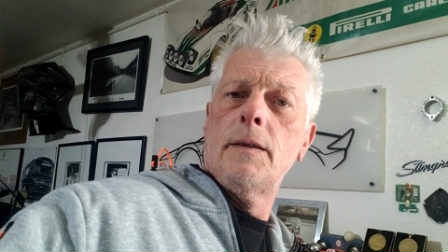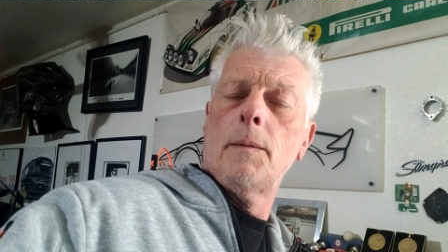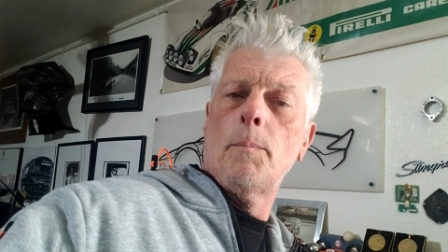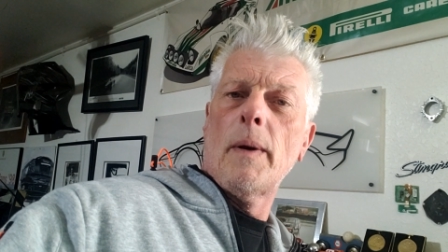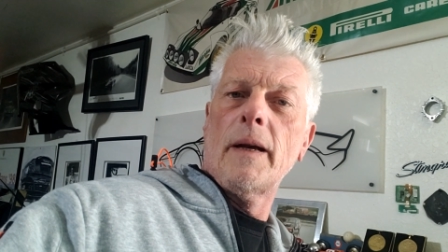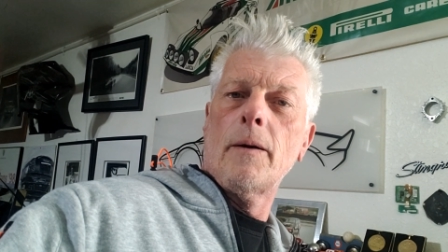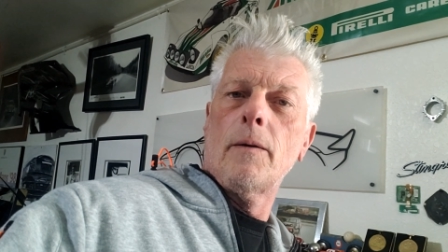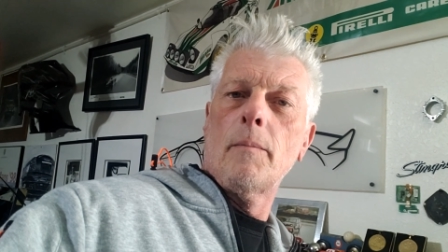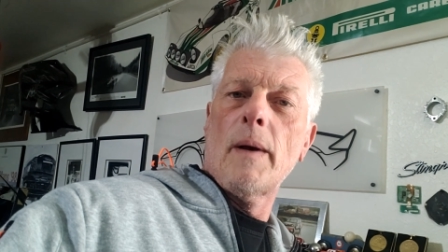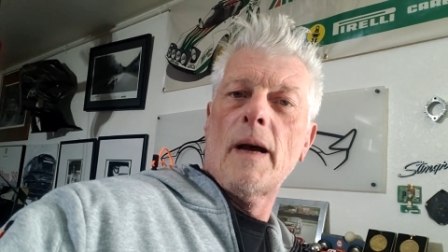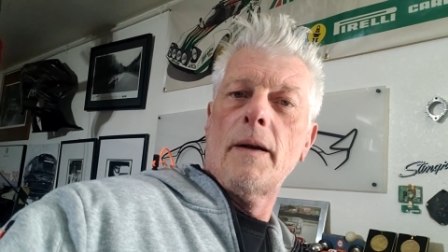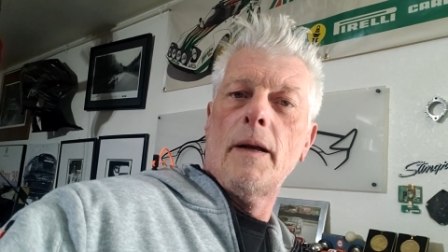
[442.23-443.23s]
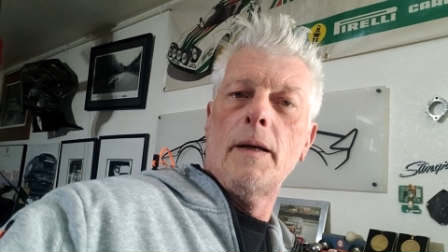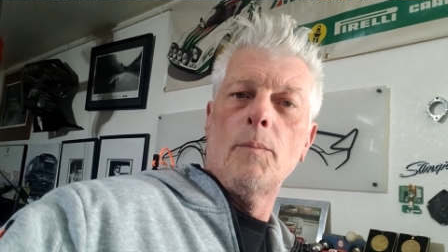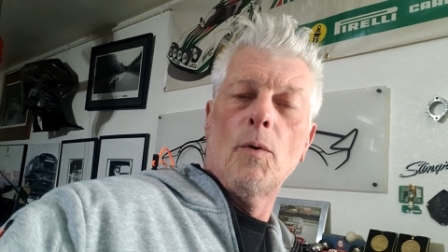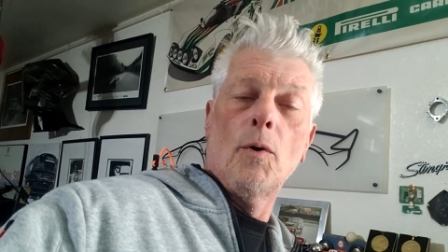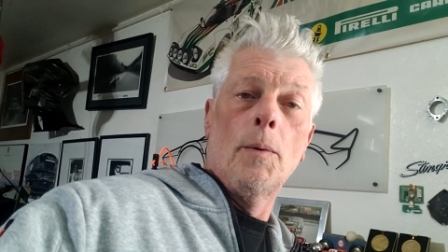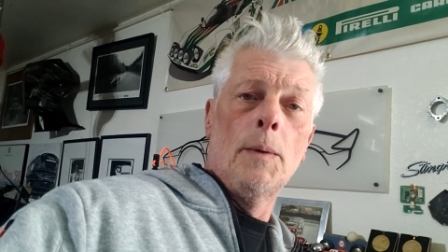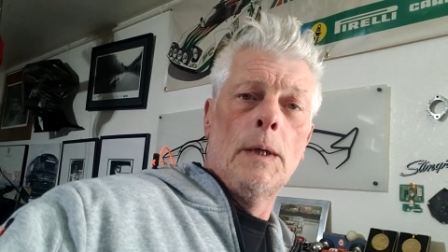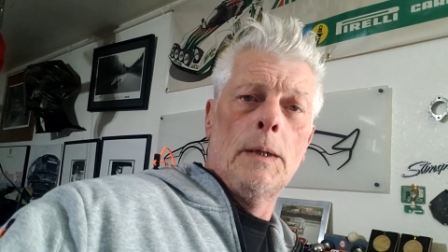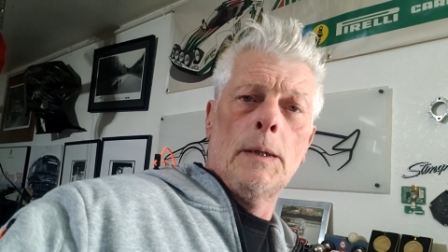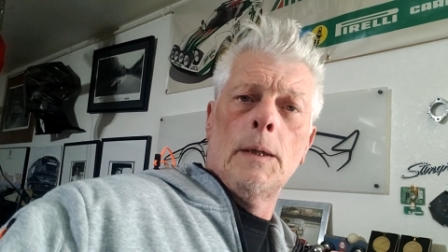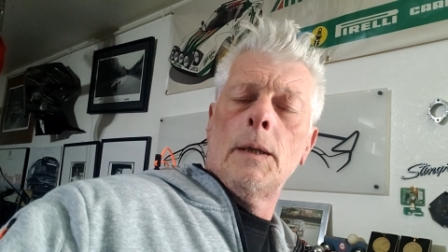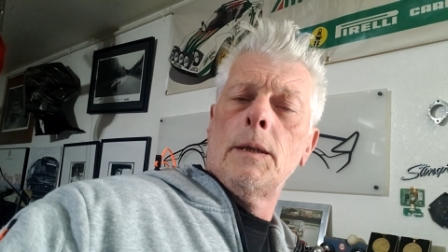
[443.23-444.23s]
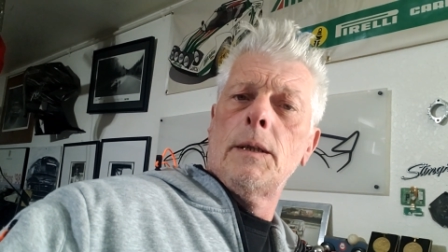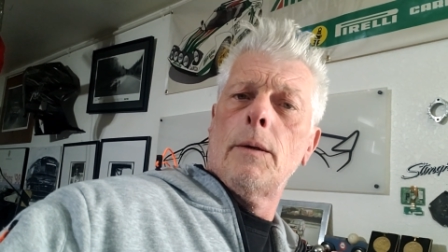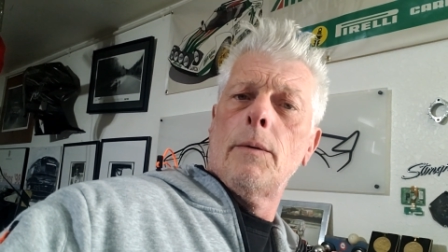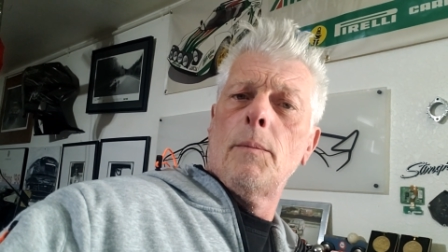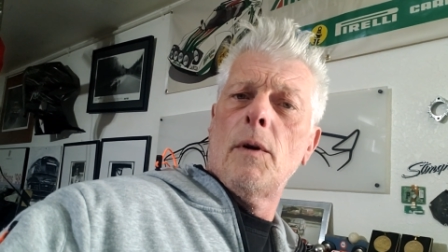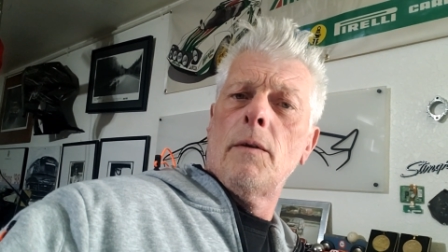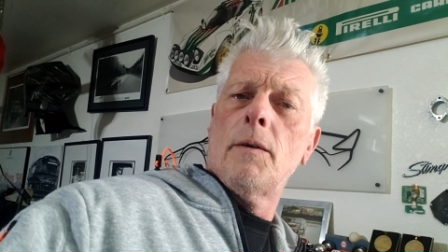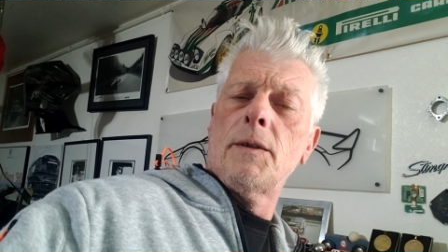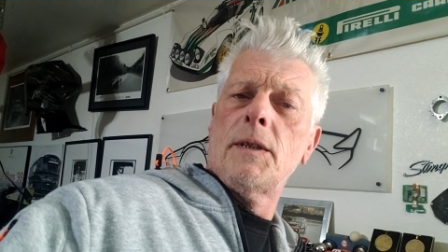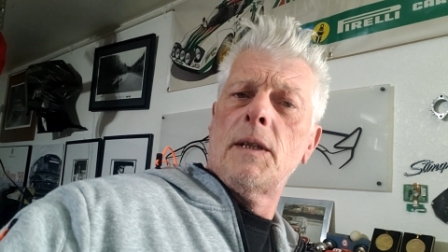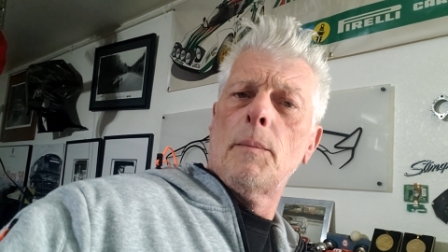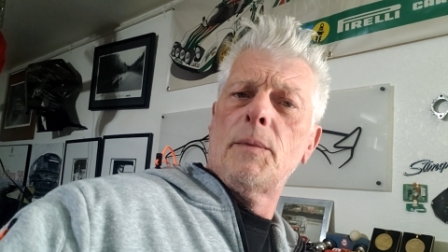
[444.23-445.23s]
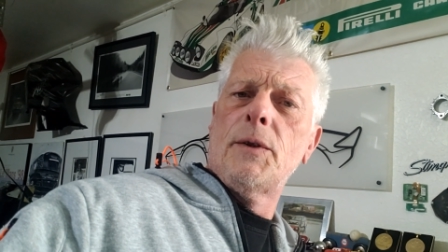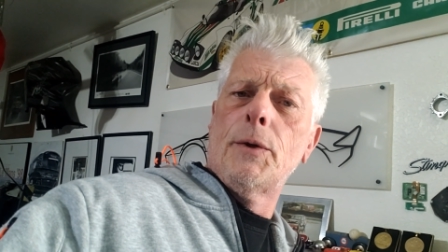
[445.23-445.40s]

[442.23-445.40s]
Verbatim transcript: need to bang on about it anymore. Shall we move on to number